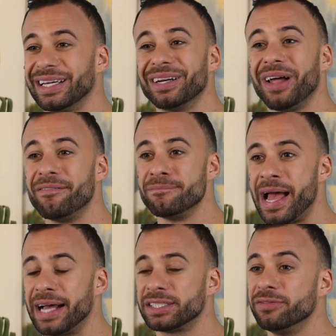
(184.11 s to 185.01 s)
It'll have
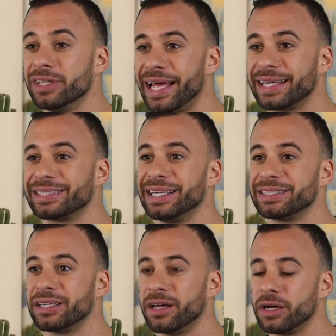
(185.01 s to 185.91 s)
massive legs
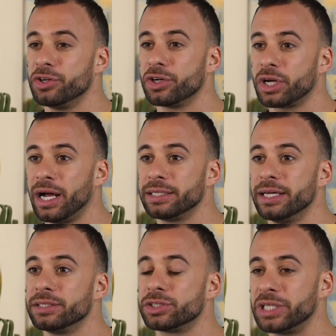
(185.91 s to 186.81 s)
as your
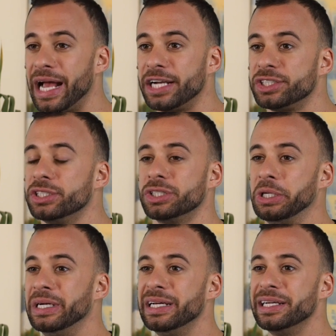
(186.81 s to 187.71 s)
content strategy.
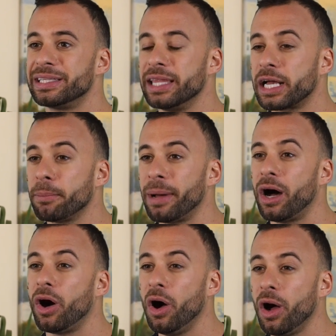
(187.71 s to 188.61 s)
So think
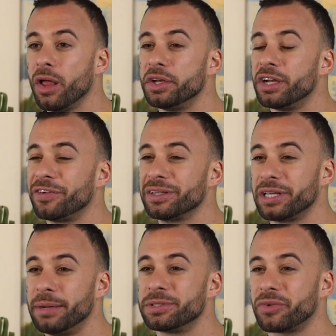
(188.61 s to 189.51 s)
about all the different
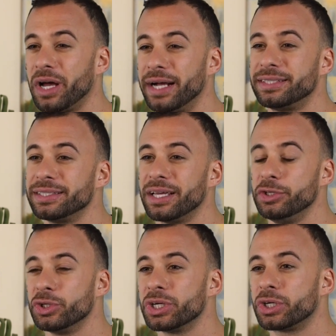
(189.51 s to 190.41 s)
types of content that
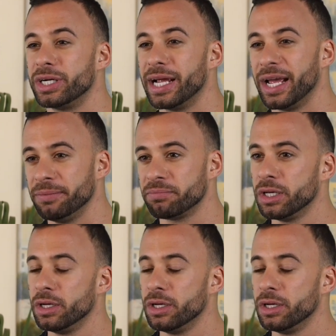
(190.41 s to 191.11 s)
you could create.